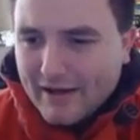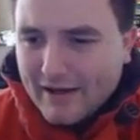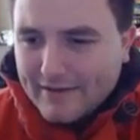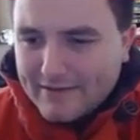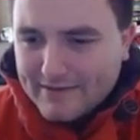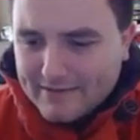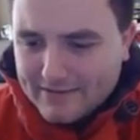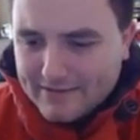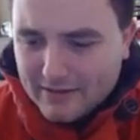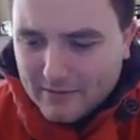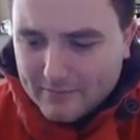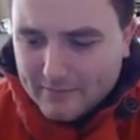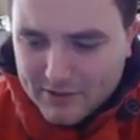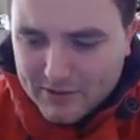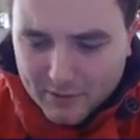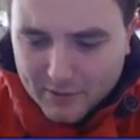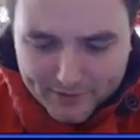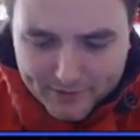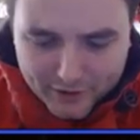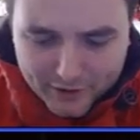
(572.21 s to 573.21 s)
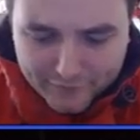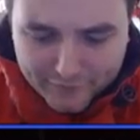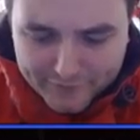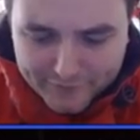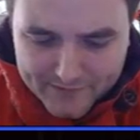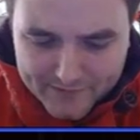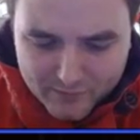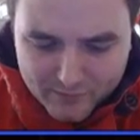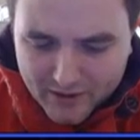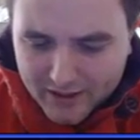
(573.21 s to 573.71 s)
And to top it off
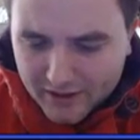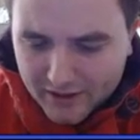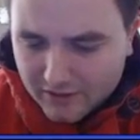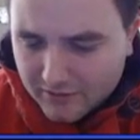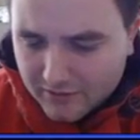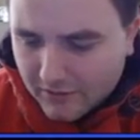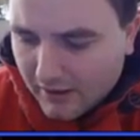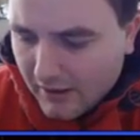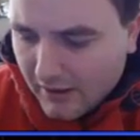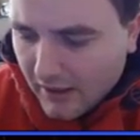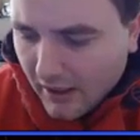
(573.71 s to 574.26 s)
as well,